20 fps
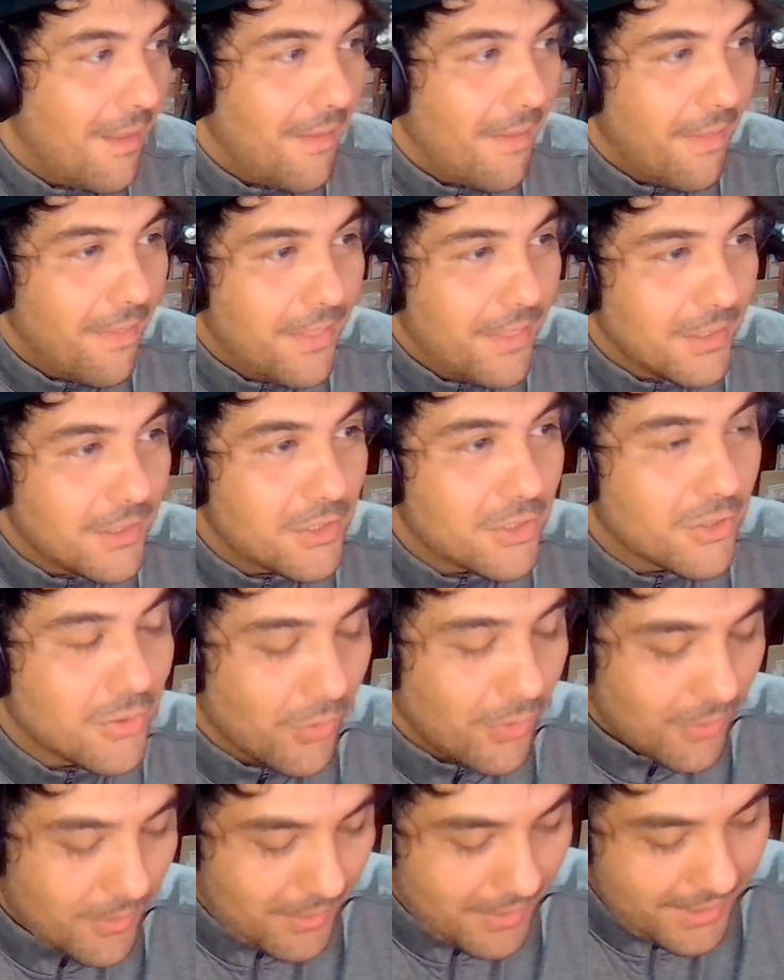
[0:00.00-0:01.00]
The
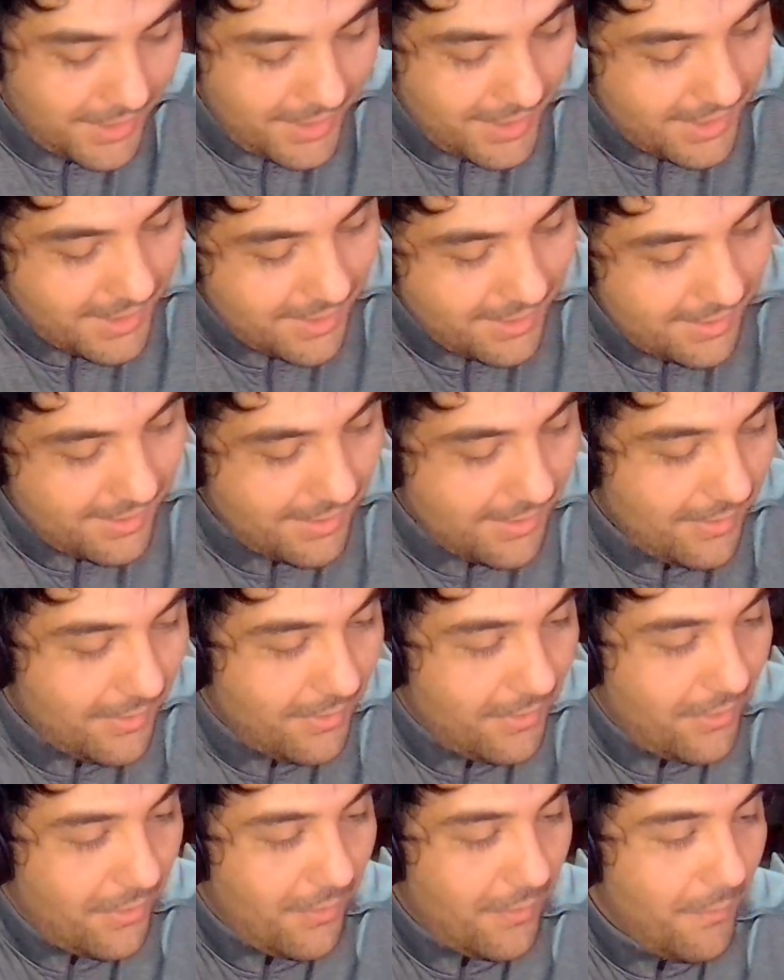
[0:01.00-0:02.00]
story?
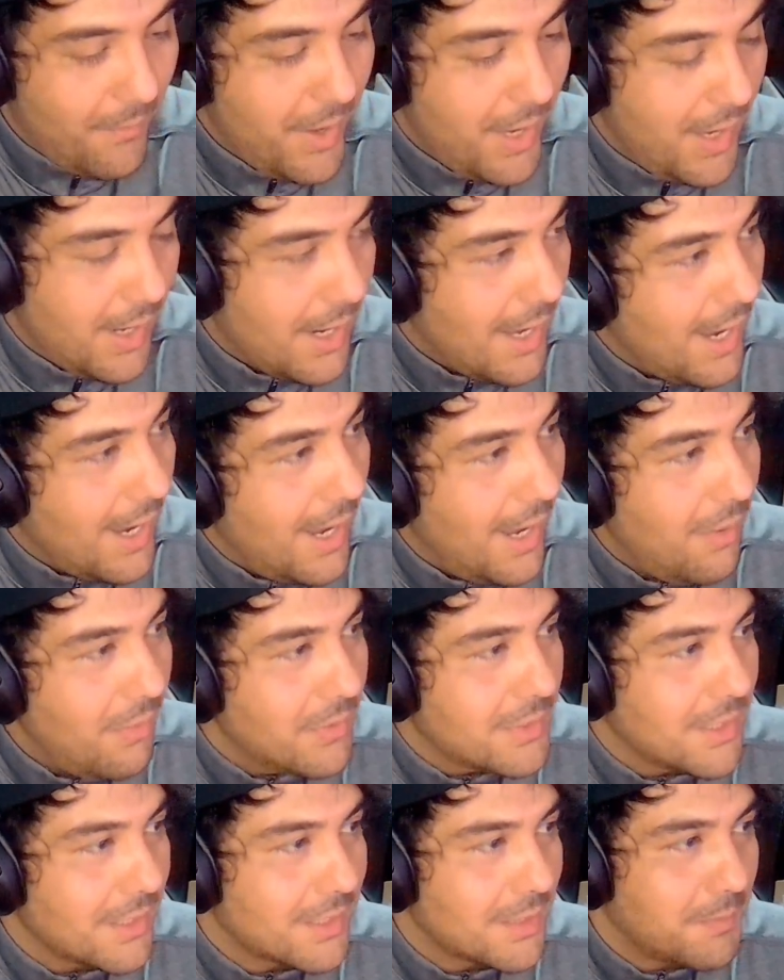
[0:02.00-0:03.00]
Oh man, I was
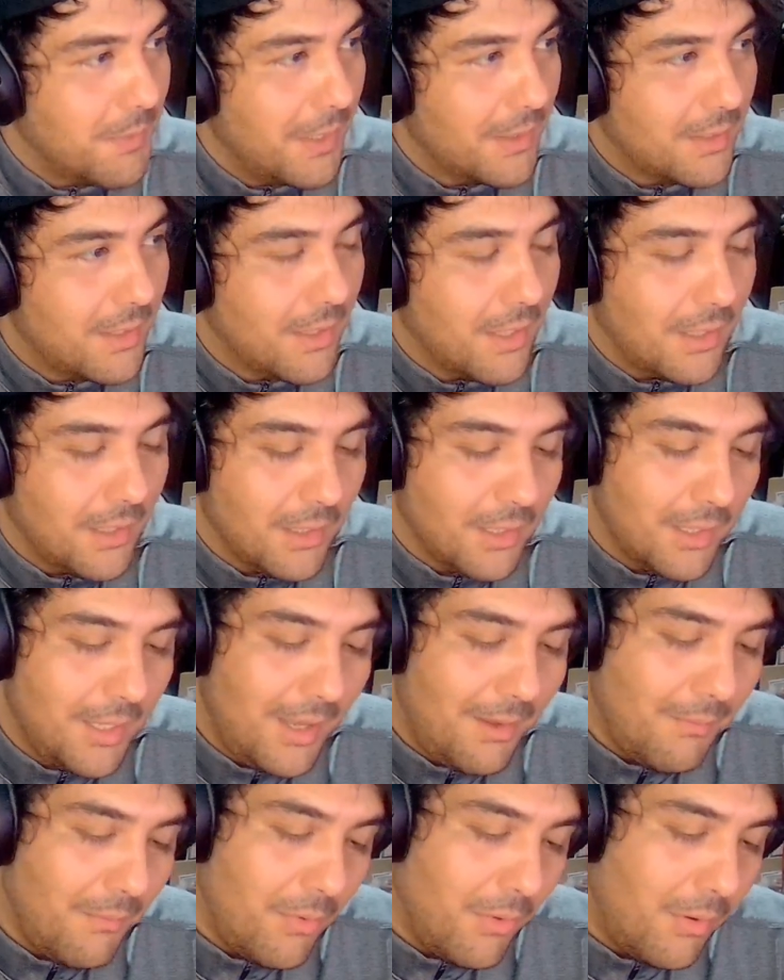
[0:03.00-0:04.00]
expecting a lot
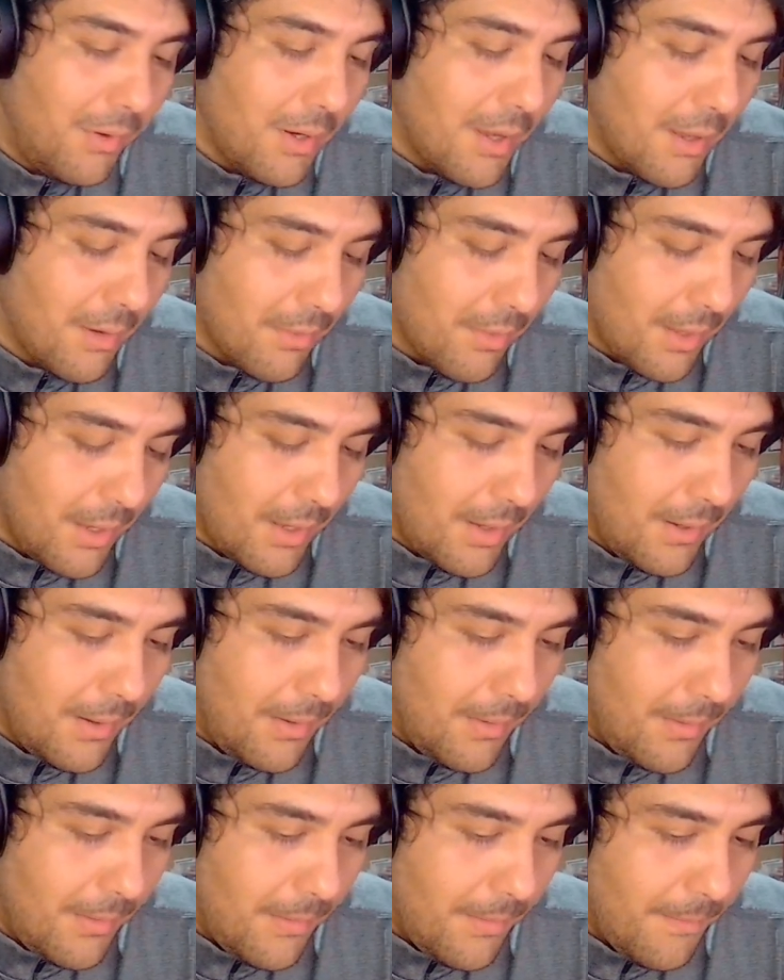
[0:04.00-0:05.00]
more out of that.
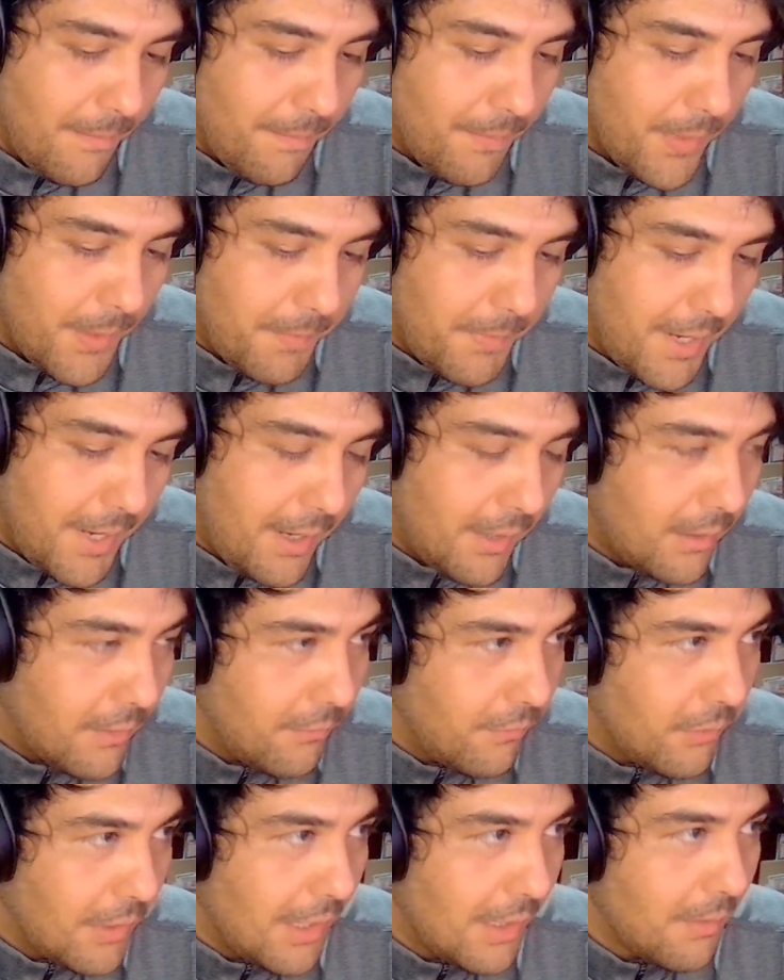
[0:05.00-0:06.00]
Fuck up
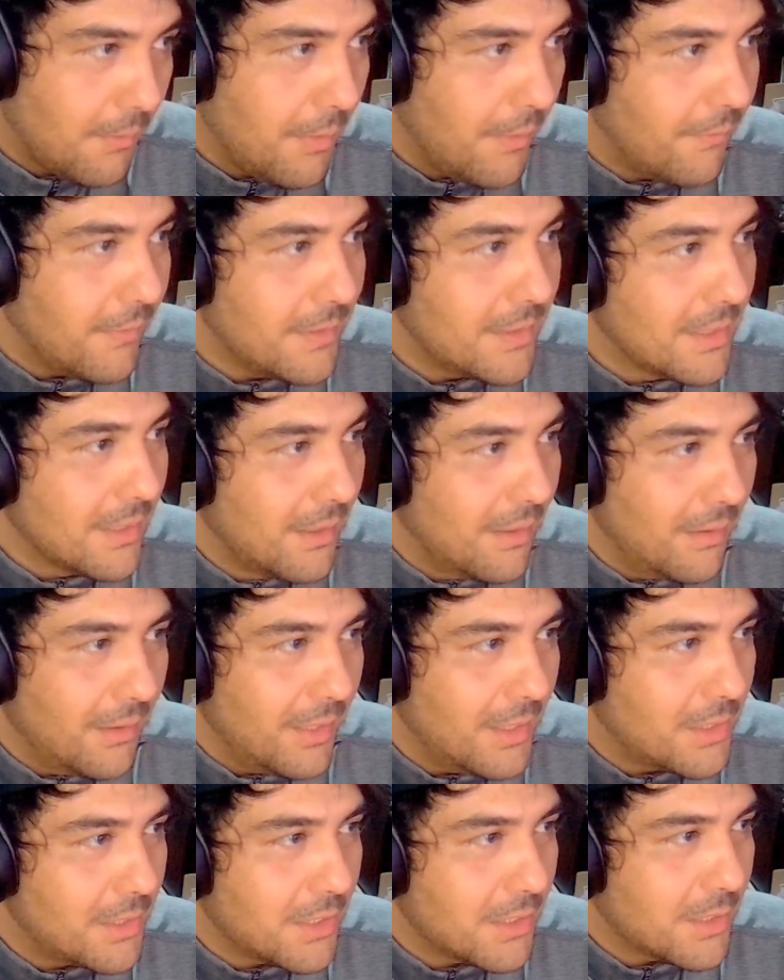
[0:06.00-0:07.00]
ragamuffins. Literally, it's
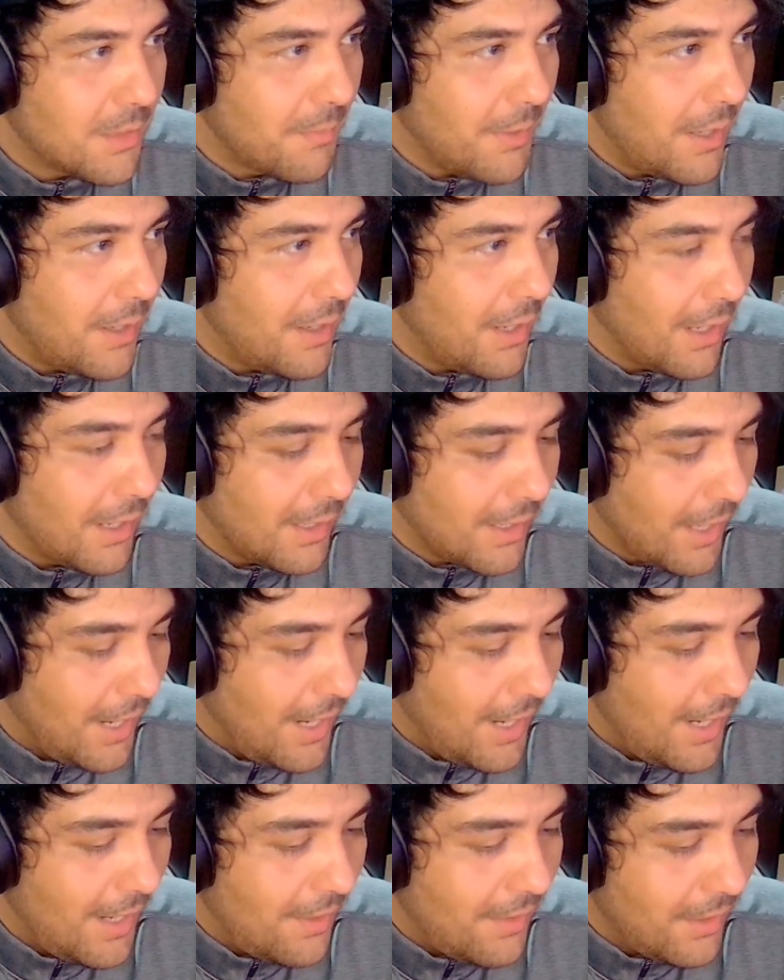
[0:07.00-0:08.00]
just about a
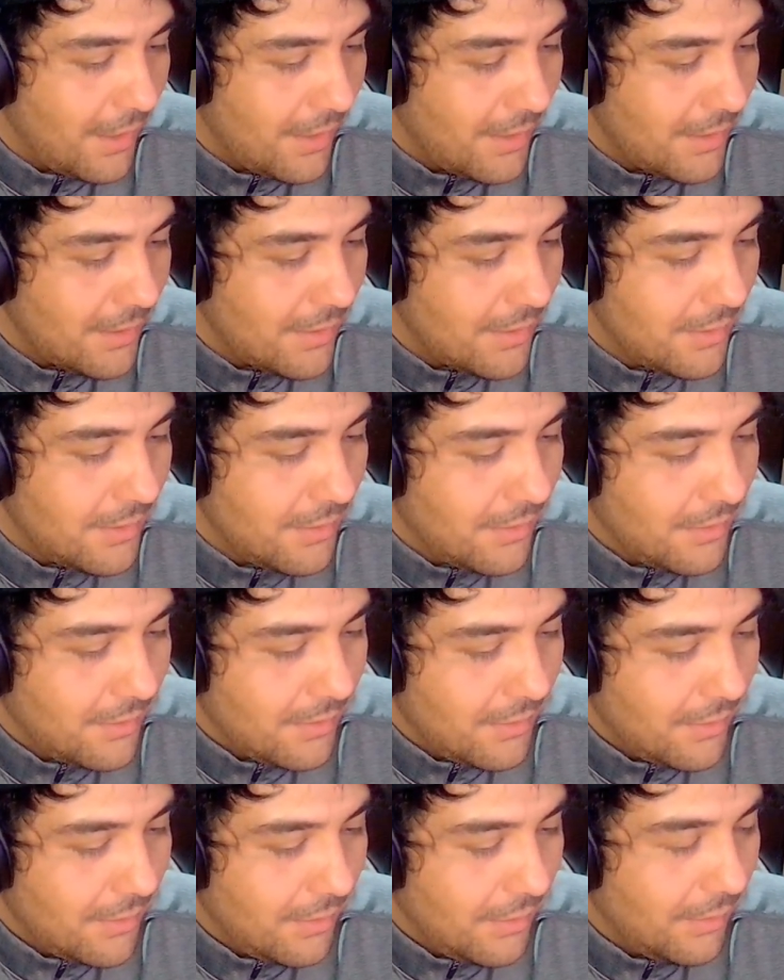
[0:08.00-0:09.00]
guy that
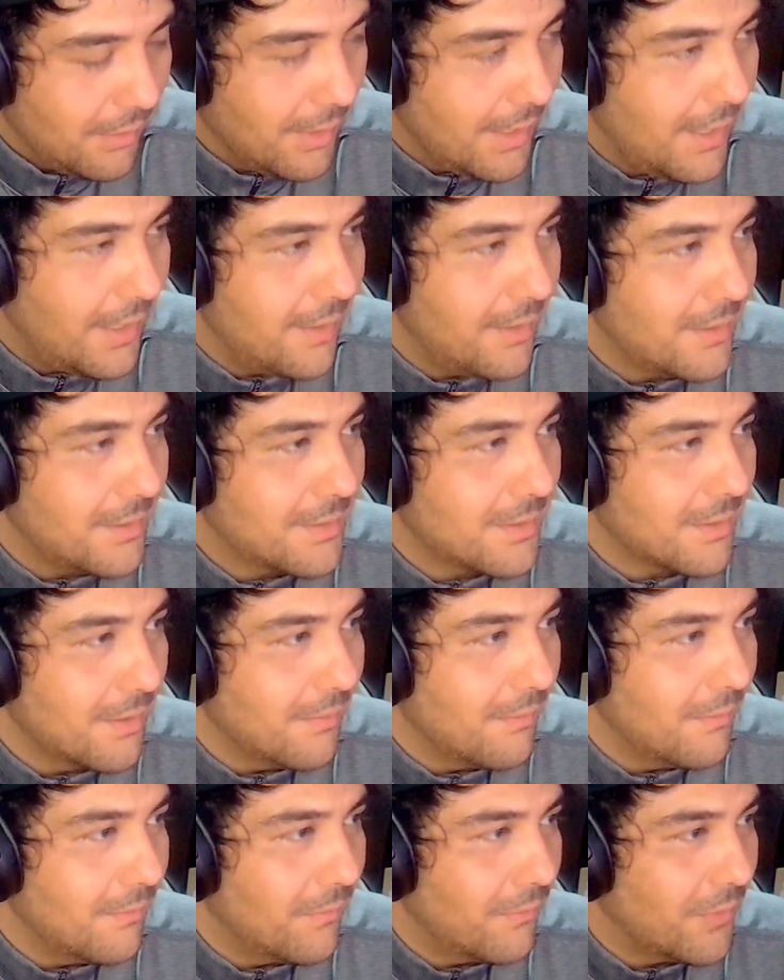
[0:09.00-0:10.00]
let
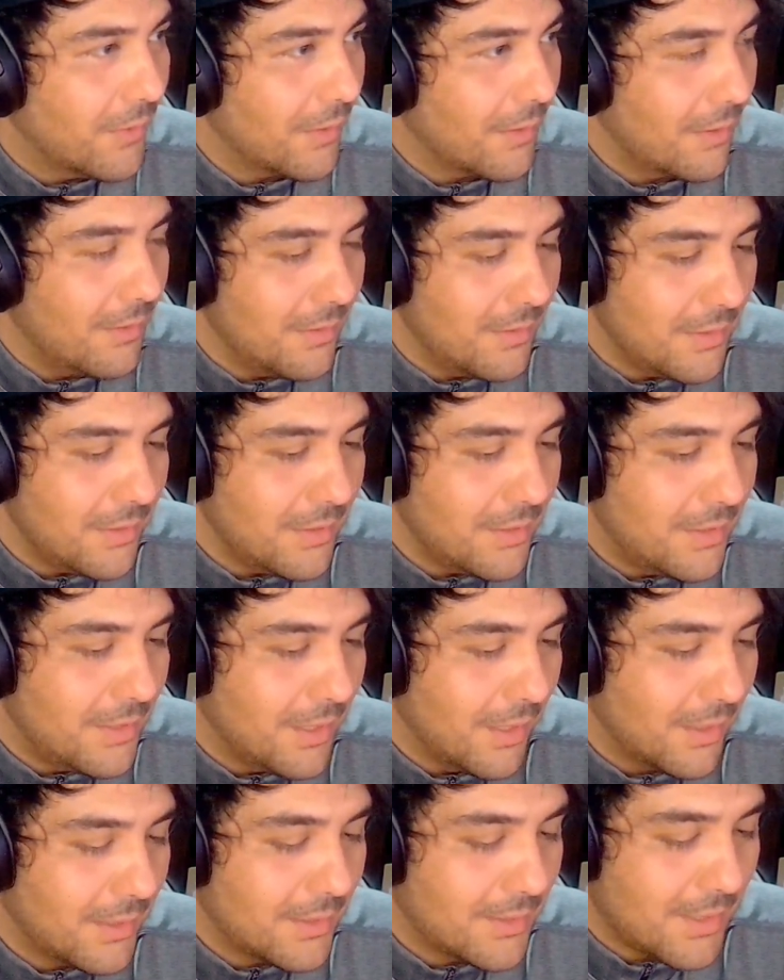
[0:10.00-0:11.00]
some fucking
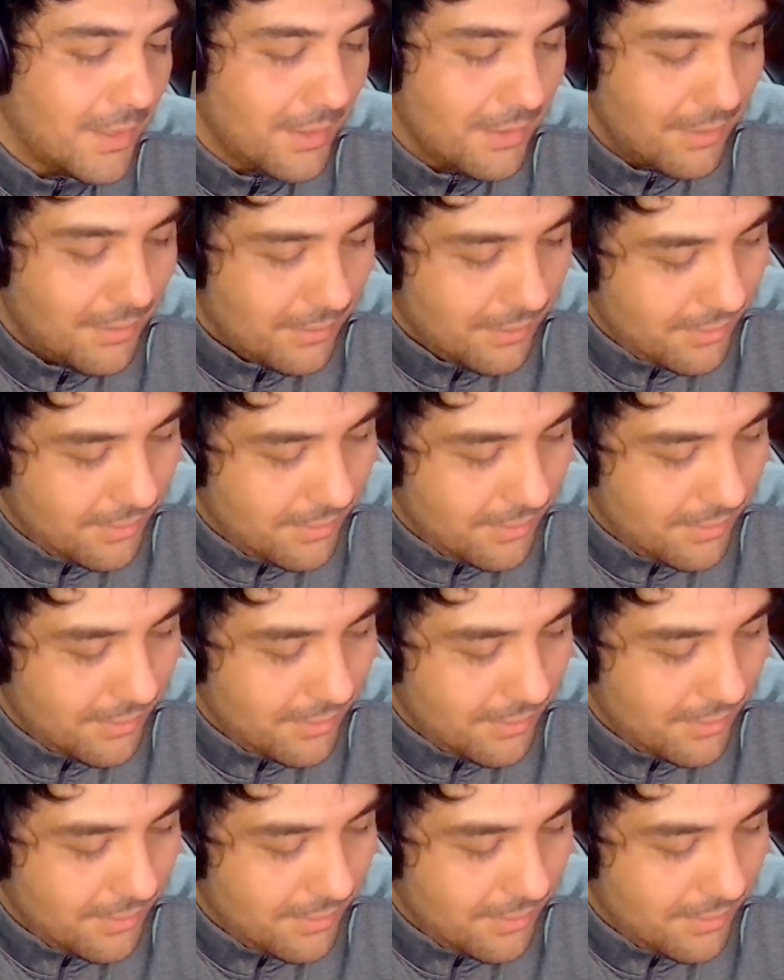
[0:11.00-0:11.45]
ducks and